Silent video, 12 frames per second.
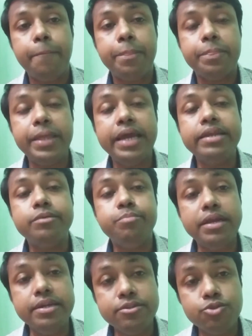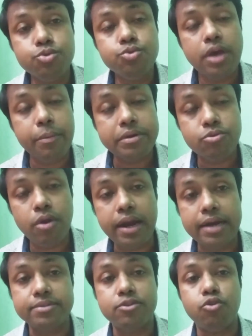then it may lead to hepatocellular
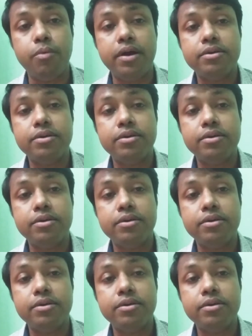carcinoma.